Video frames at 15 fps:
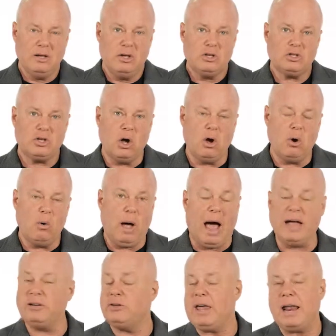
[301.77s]
So
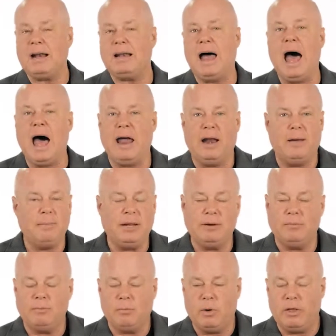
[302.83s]
I do that a lot. I
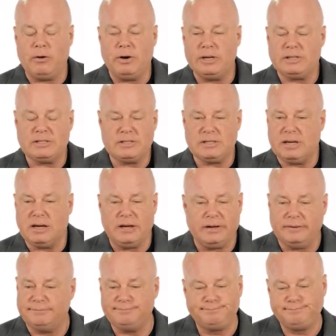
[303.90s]
mean, whether it's,
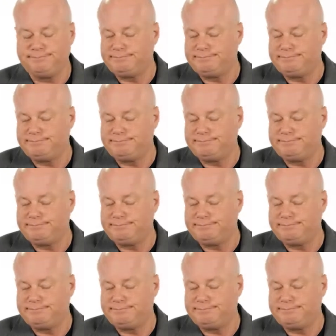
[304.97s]
I'll